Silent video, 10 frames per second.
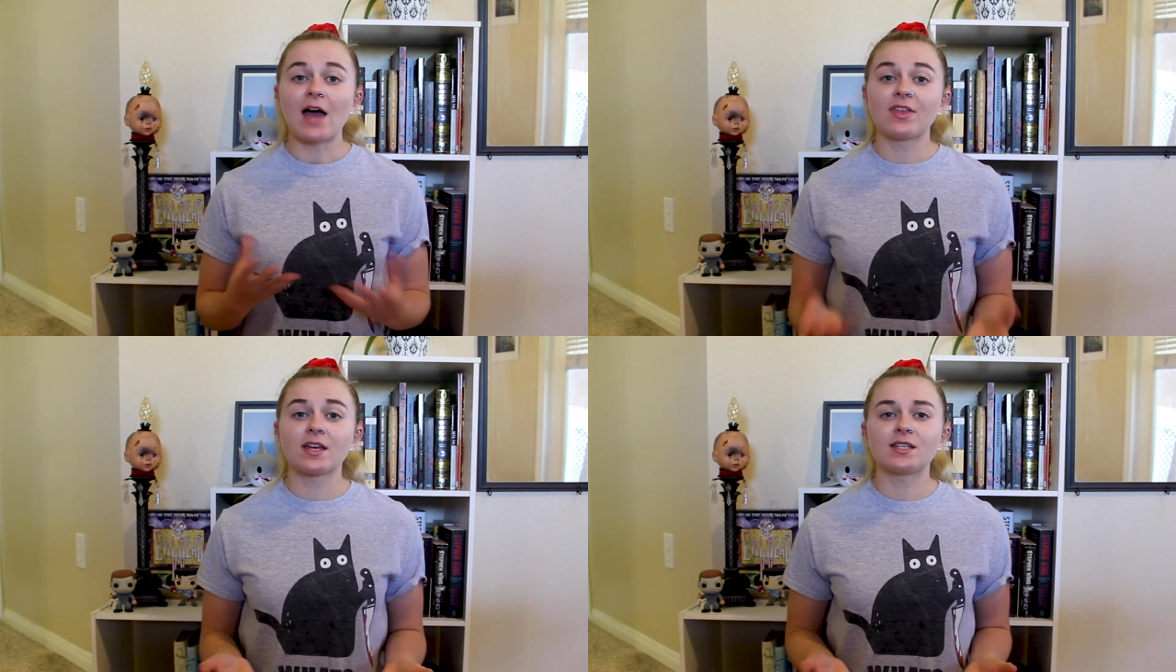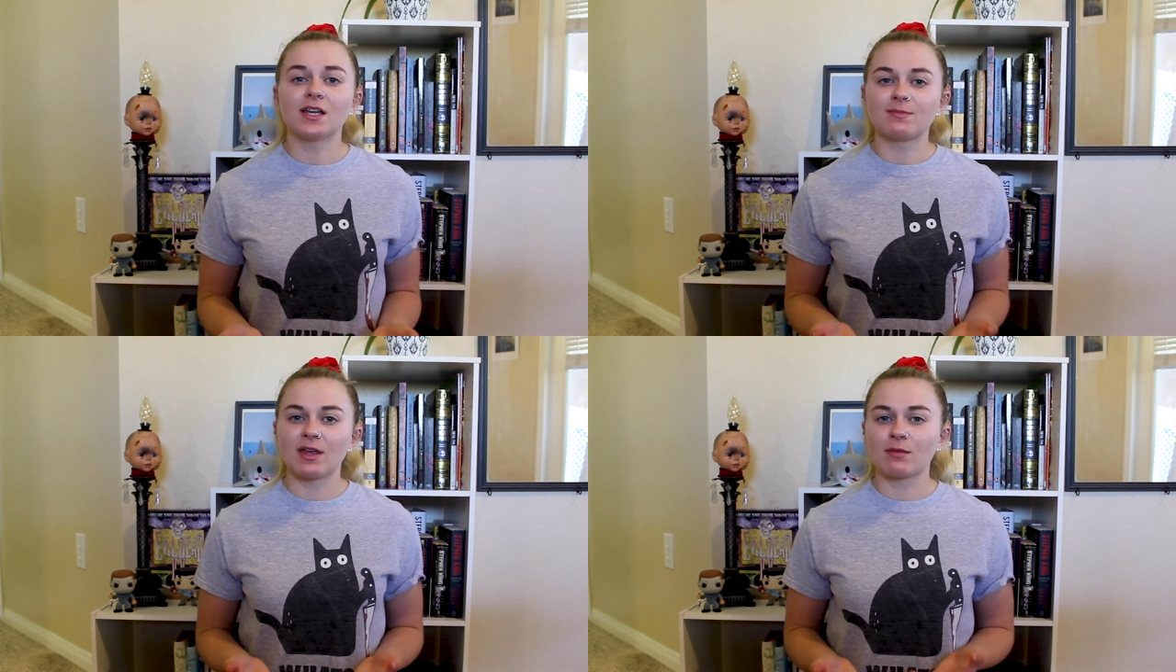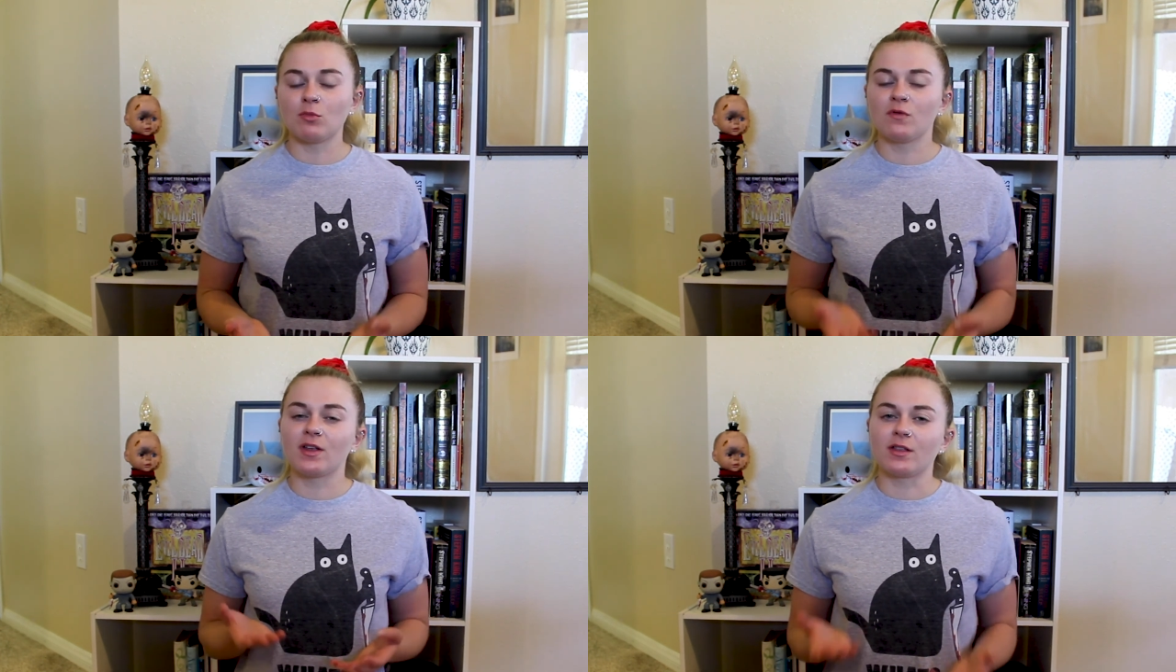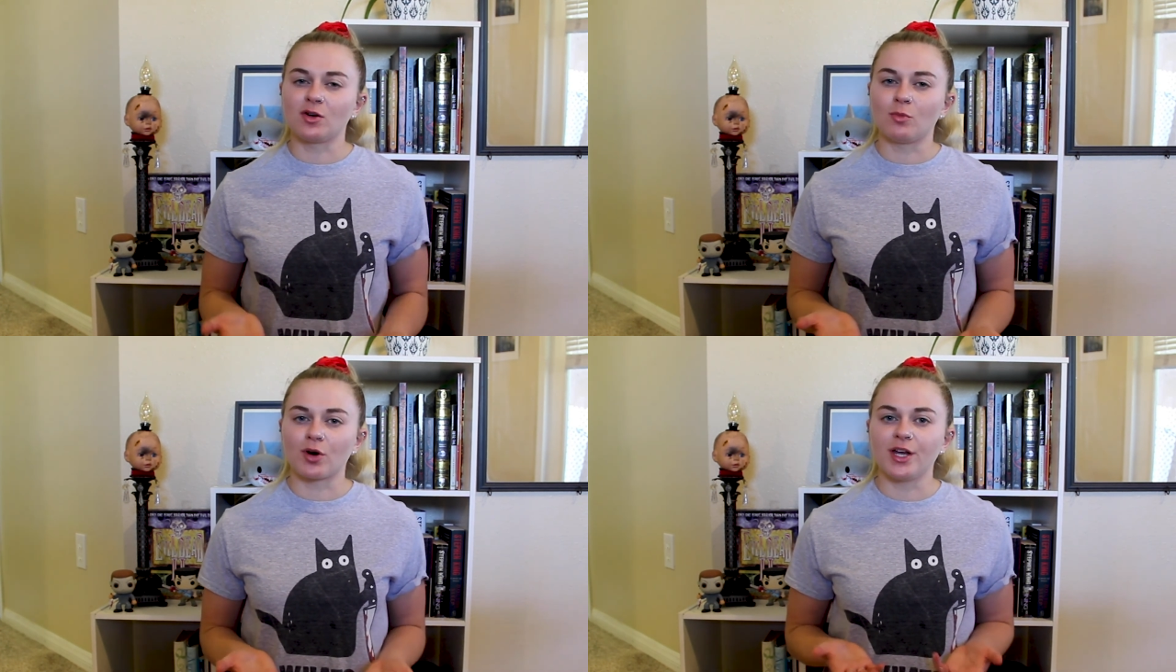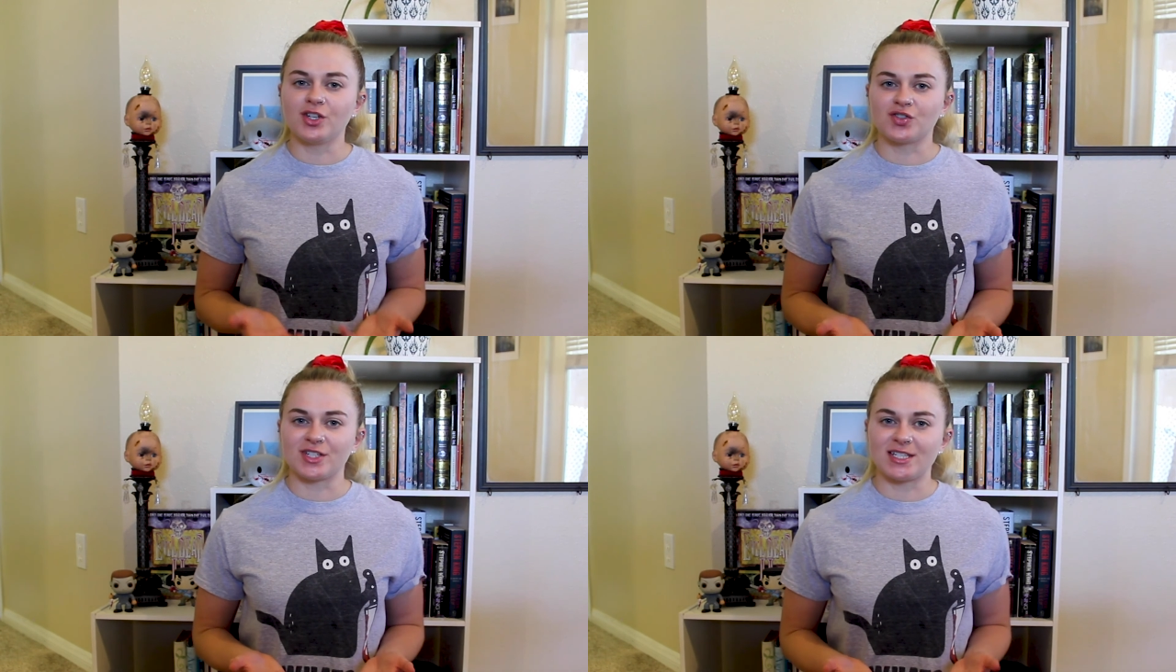I think it does make the movie a little more
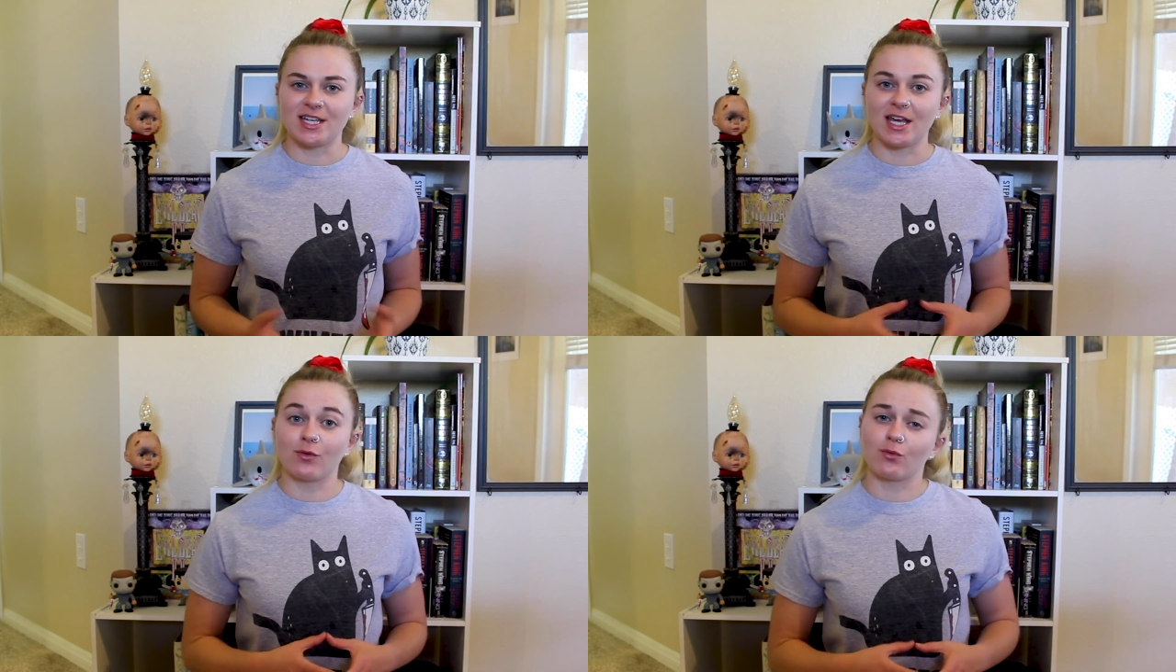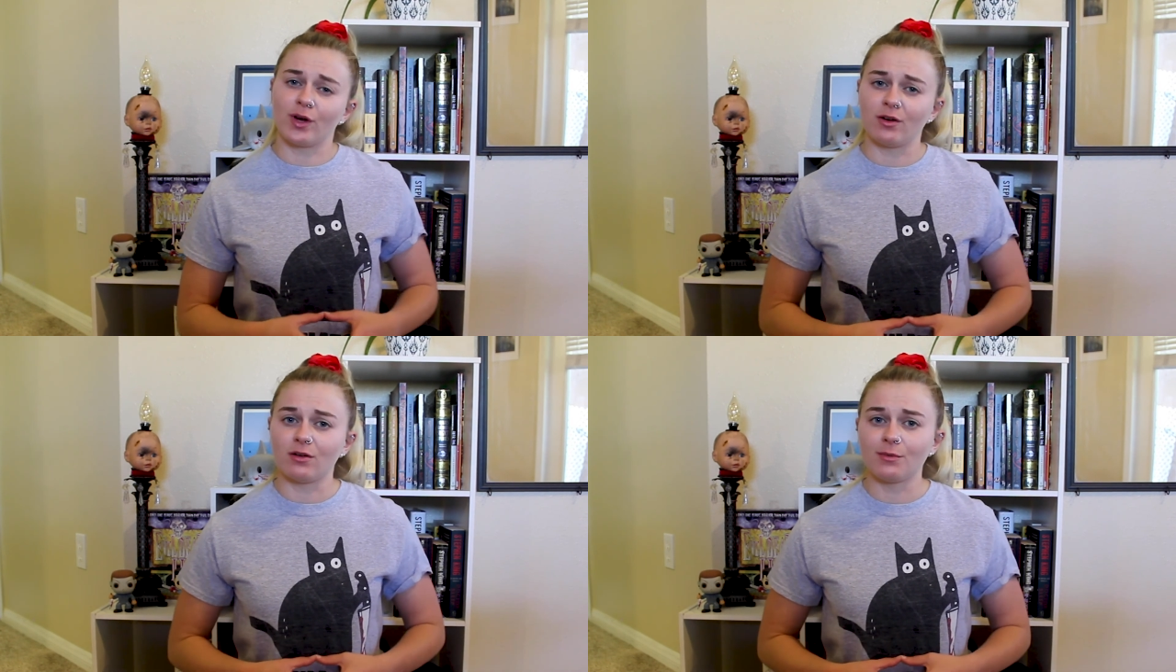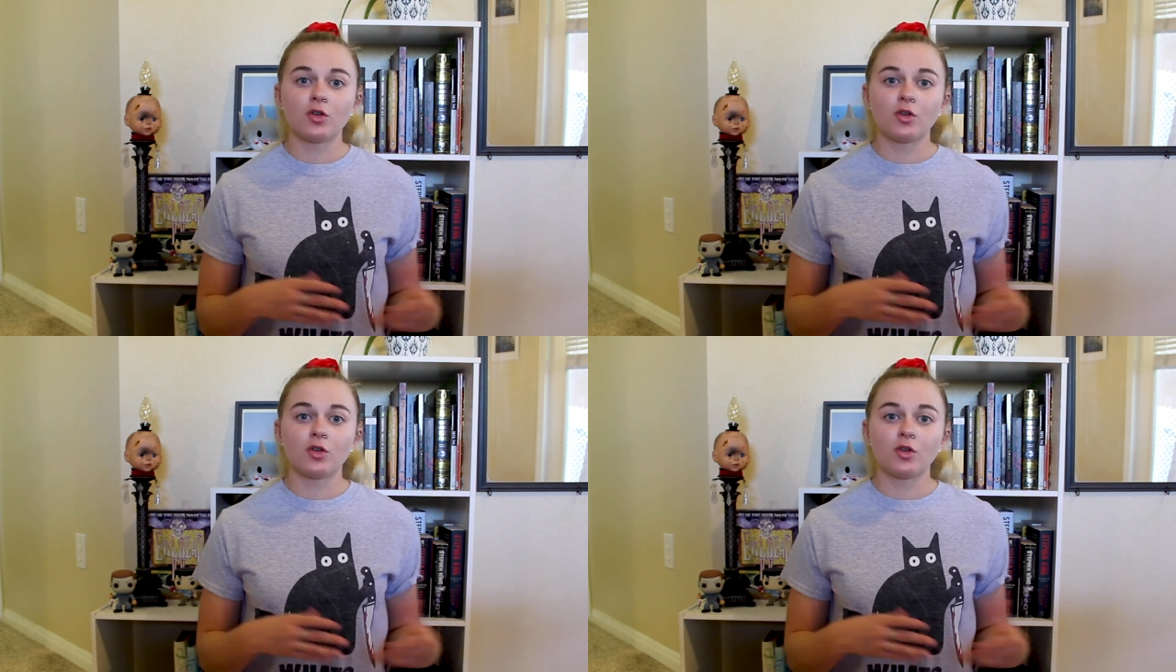interesting and real.